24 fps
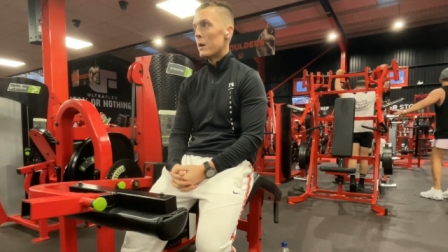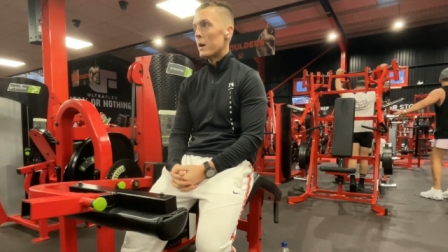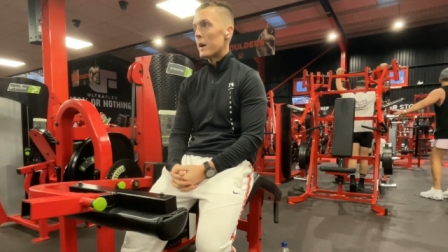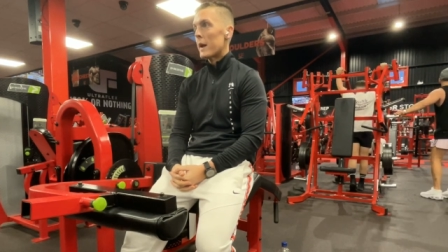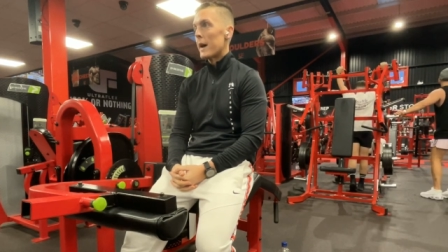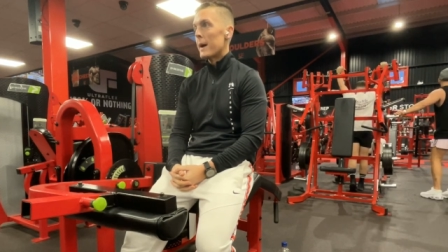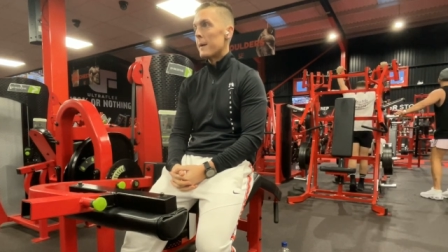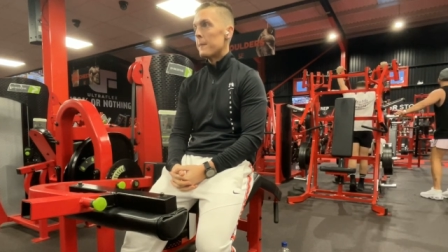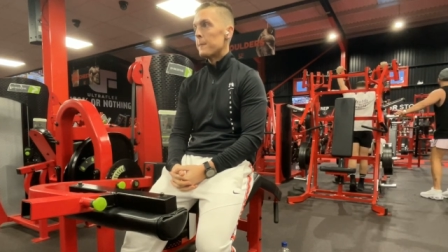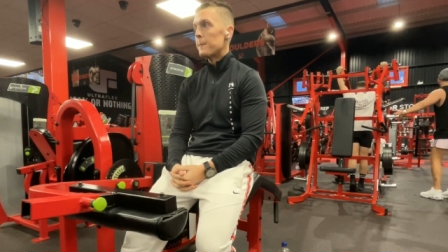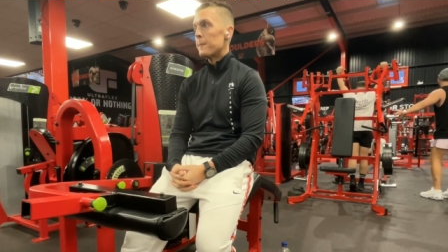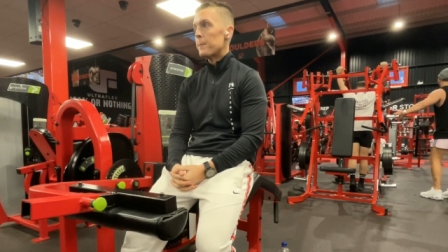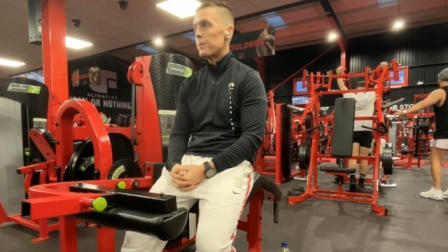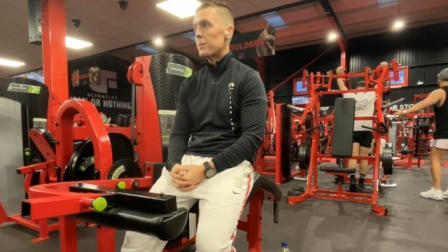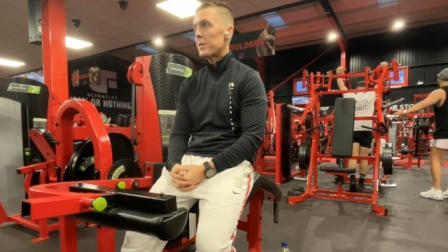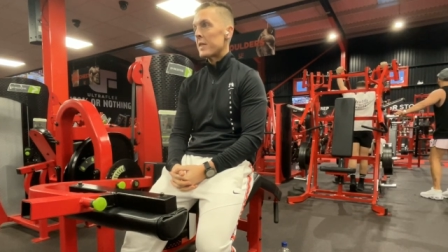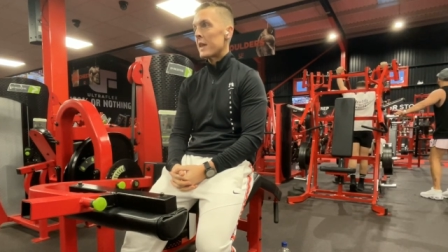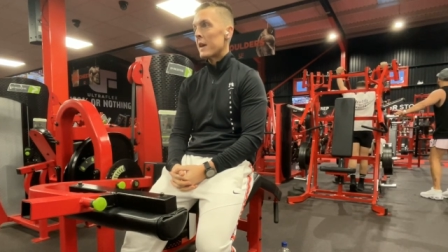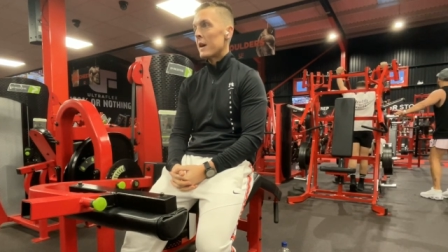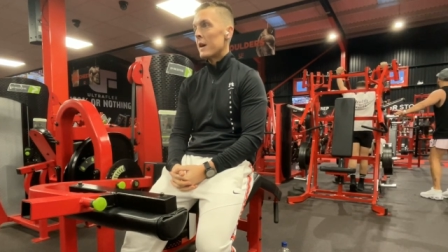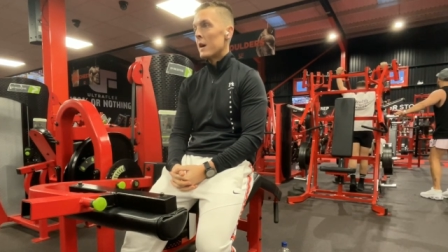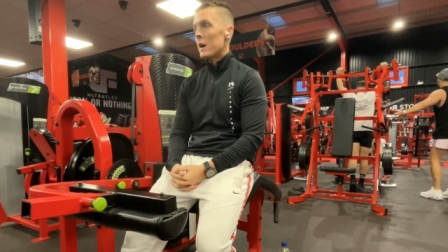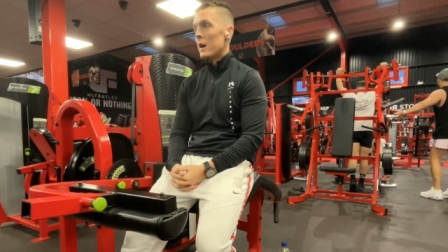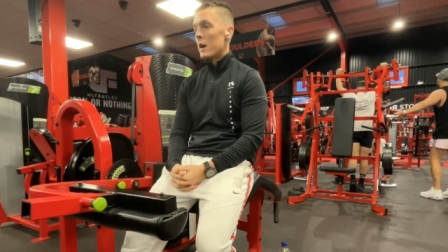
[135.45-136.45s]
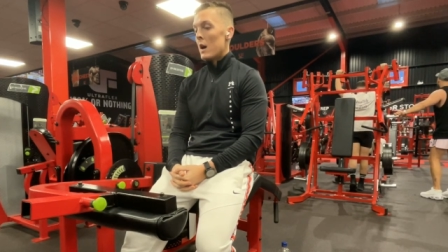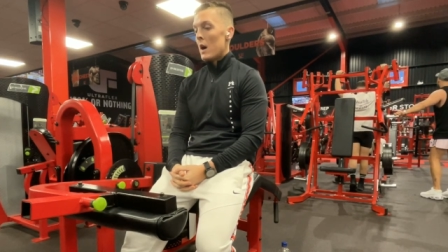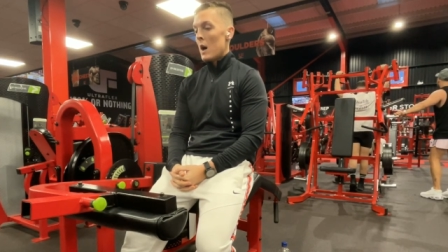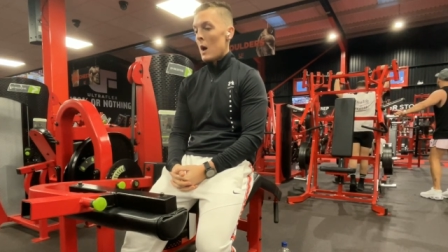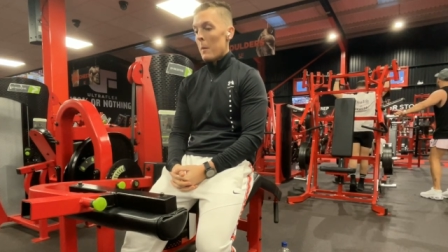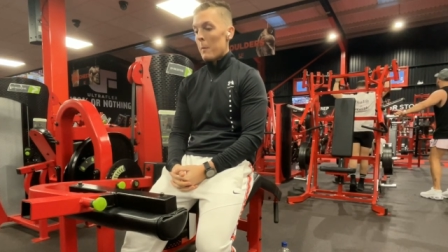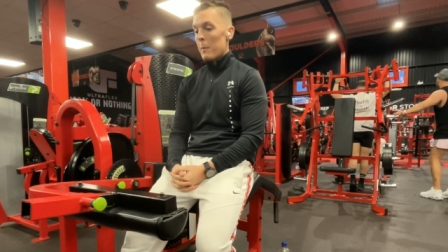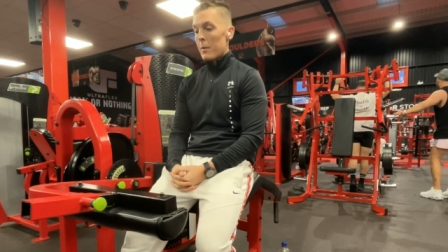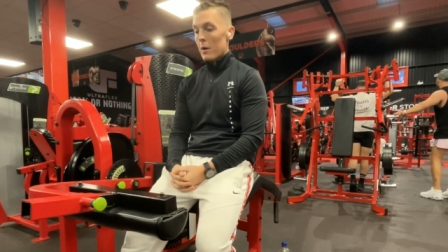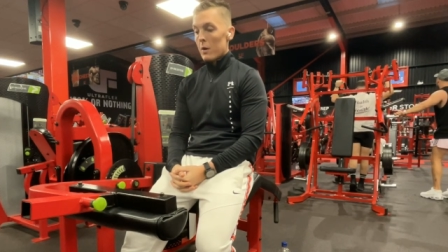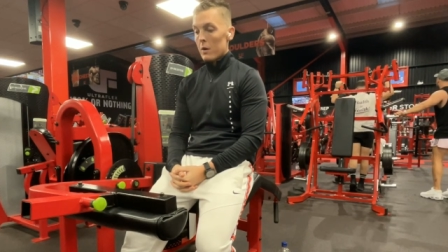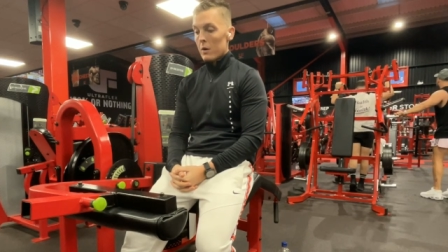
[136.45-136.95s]
But um,
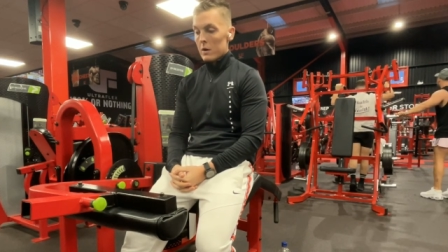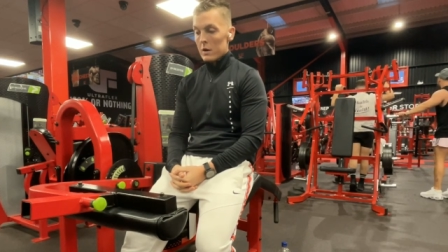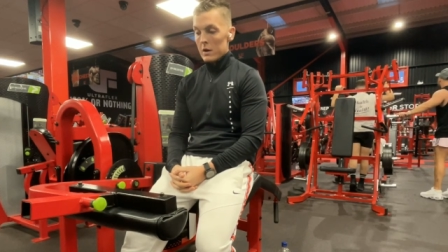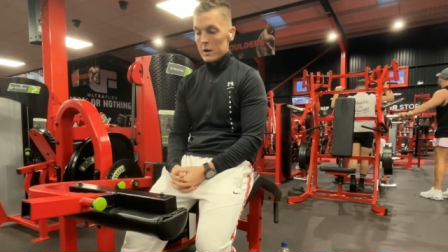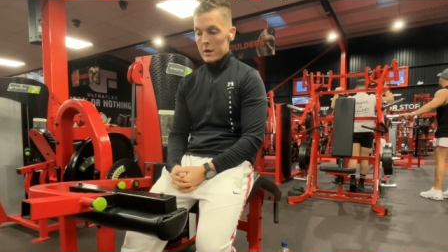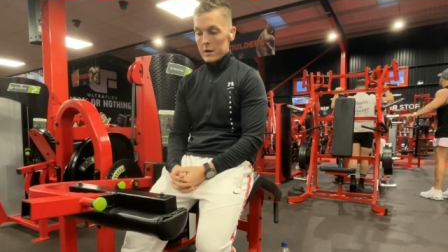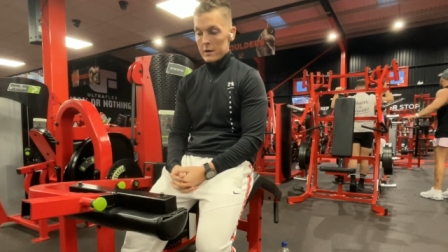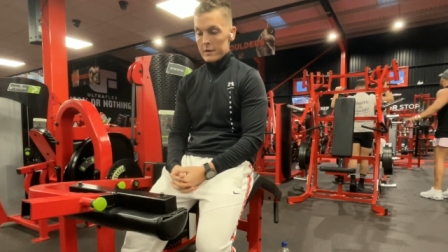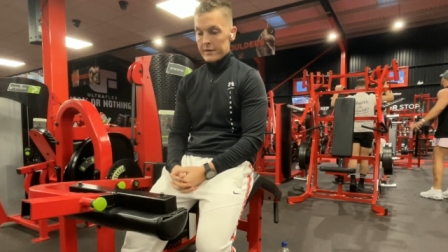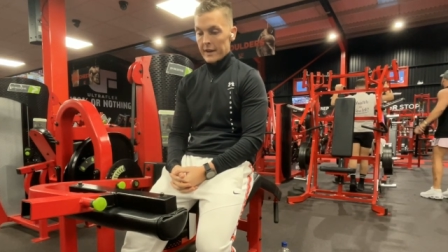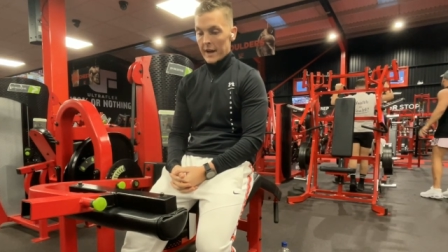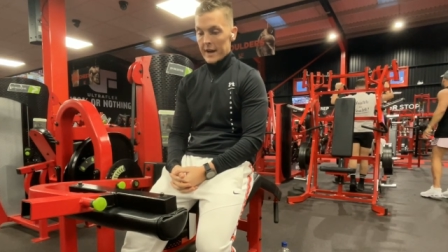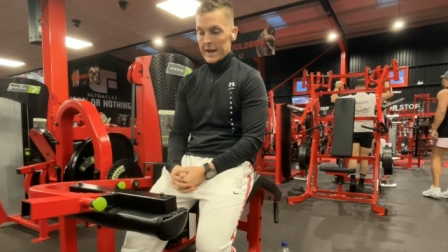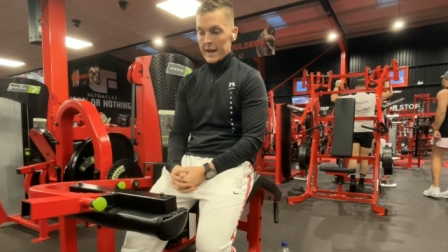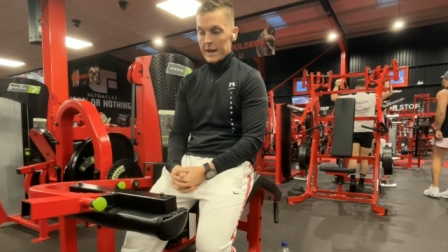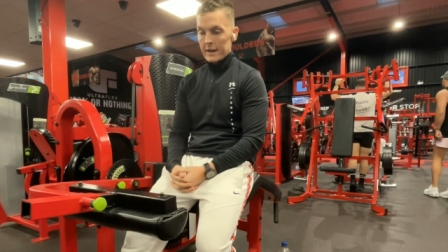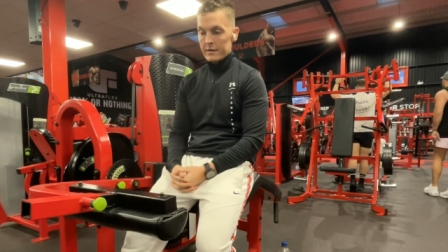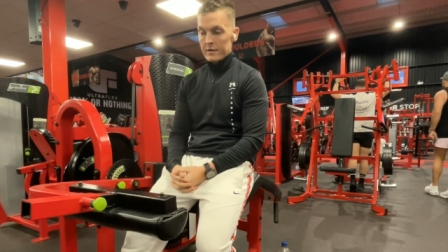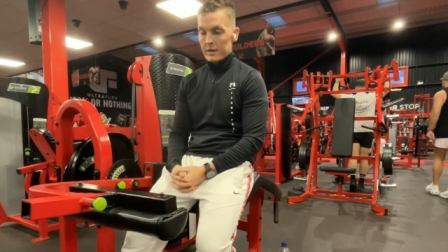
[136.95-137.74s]
well, setting